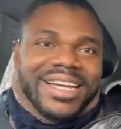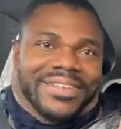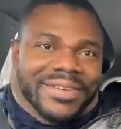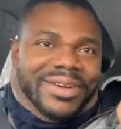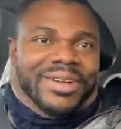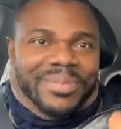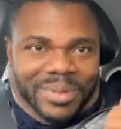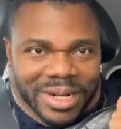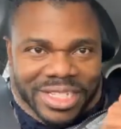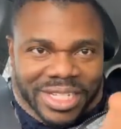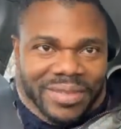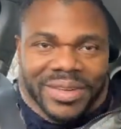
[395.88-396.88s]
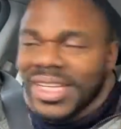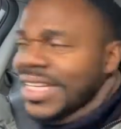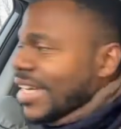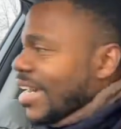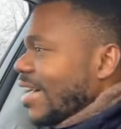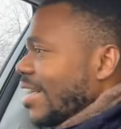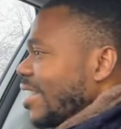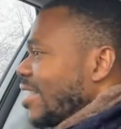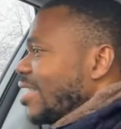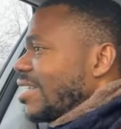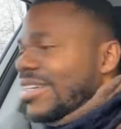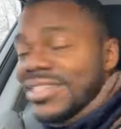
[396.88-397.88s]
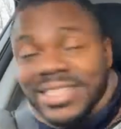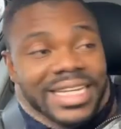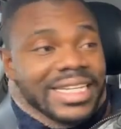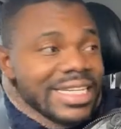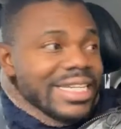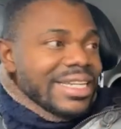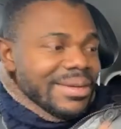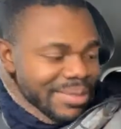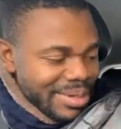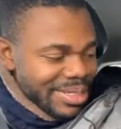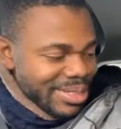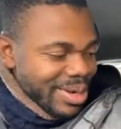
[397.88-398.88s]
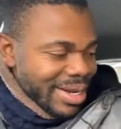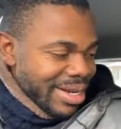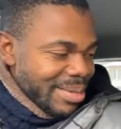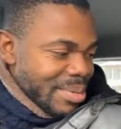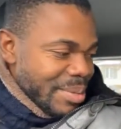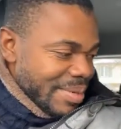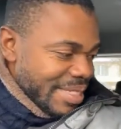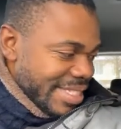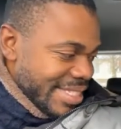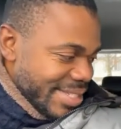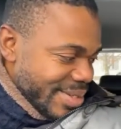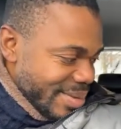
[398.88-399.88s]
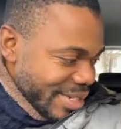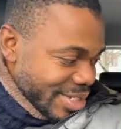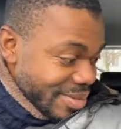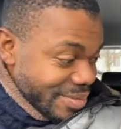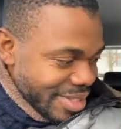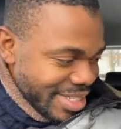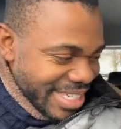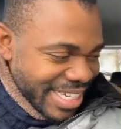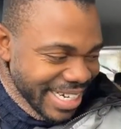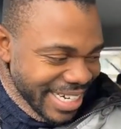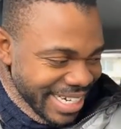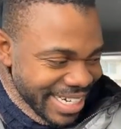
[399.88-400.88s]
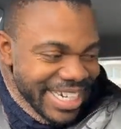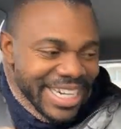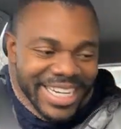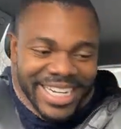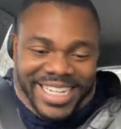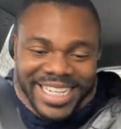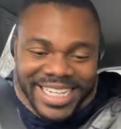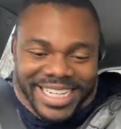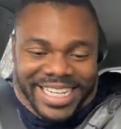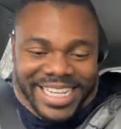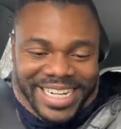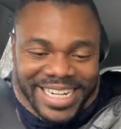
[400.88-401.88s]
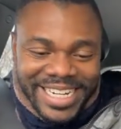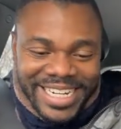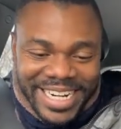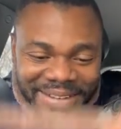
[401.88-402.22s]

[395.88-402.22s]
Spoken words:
forgot to put a shovel in a car because I need it. I'm going to another property to go and shovel. Yeah,